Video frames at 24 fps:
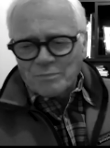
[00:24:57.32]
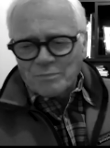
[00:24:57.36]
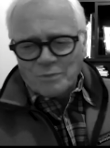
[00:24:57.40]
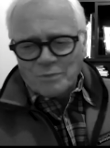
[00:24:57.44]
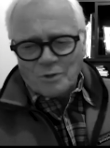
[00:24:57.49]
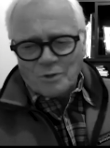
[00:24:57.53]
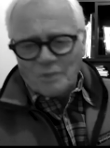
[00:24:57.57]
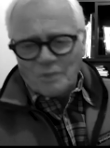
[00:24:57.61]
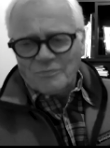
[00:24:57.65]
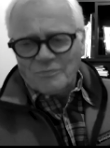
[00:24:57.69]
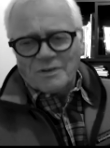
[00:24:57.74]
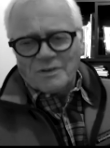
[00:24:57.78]

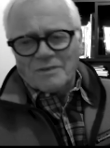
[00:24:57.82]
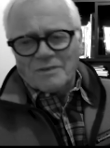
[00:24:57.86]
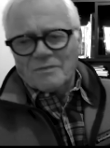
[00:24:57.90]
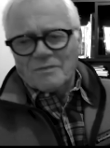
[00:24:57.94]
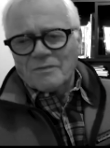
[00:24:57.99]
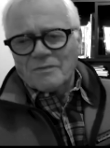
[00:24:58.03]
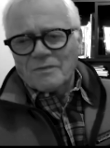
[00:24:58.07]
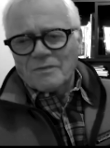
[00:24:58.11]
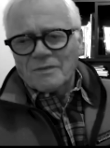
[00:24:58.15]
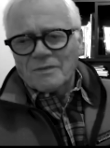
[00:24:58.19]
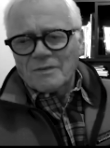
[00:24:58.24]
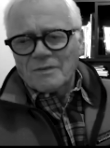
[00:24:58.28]
perfect
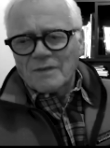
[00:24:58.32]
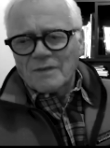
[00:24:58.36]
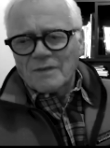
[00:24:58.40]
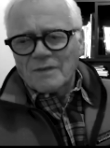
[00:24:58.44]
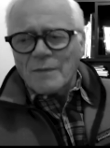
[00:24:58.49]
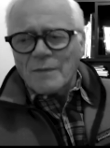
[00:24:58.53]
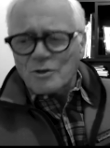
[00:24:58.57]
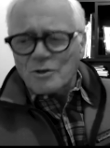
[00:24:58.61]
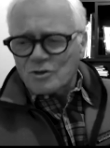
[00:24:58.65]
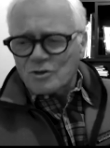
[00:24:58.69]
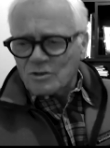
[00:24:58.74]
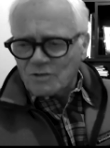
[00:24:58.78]

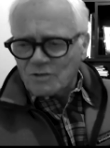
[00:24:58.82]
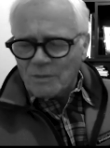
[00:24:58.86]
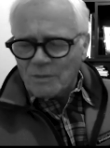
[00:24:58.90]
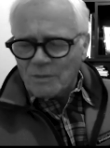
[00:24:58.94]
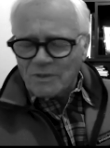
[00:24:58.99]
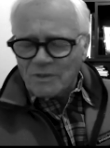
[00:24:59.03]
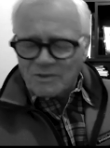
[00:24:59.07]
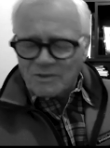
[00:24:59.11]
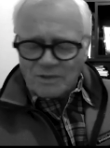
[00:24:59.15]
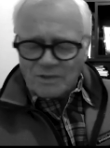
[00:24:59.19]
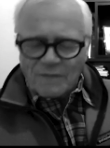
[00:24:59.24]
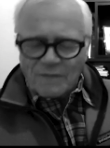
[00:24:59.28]
images. I
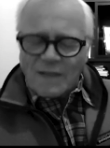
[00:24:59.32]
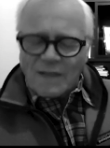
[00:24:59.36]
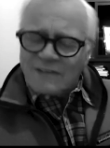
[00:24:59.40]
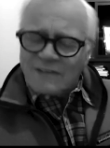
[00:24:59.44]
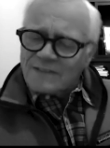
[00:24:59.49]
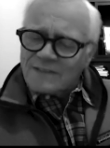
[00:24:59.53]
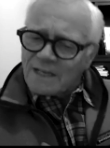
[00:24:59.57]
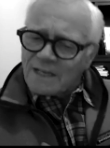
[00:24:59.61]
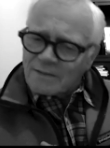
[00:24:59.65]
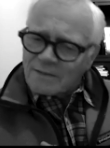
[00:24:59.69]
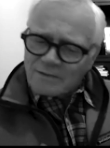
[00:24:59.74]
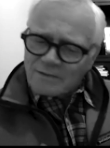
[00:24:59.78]
mean, and
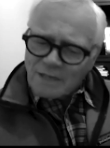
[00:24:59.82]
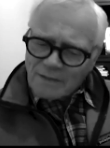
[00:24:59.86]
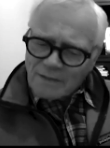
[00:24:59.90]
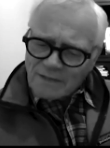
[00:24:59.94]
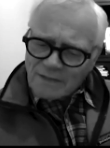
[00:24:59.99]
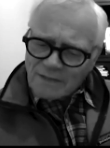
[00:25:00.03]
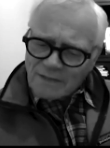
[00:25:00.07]
that's not, that's